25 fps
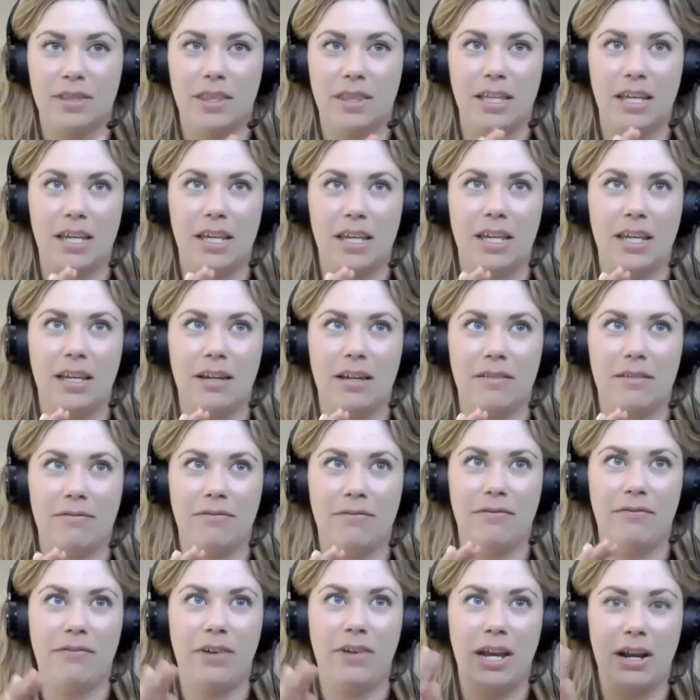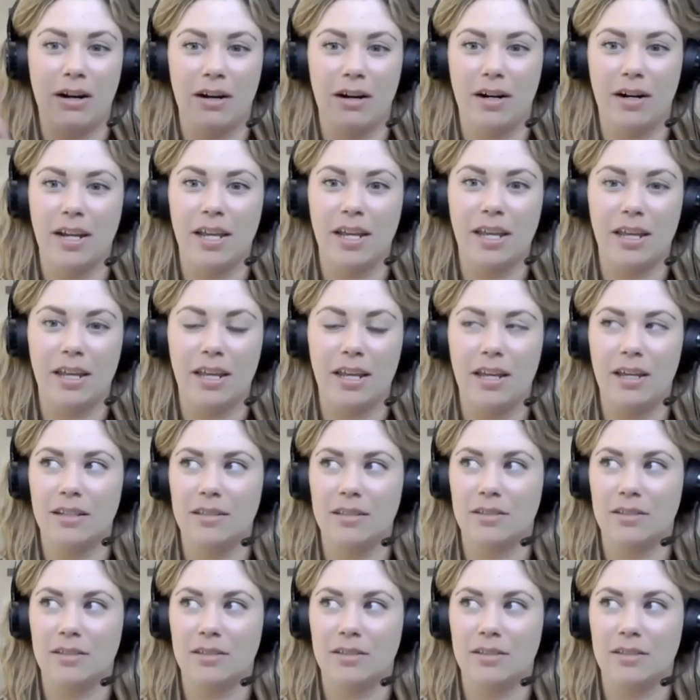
the very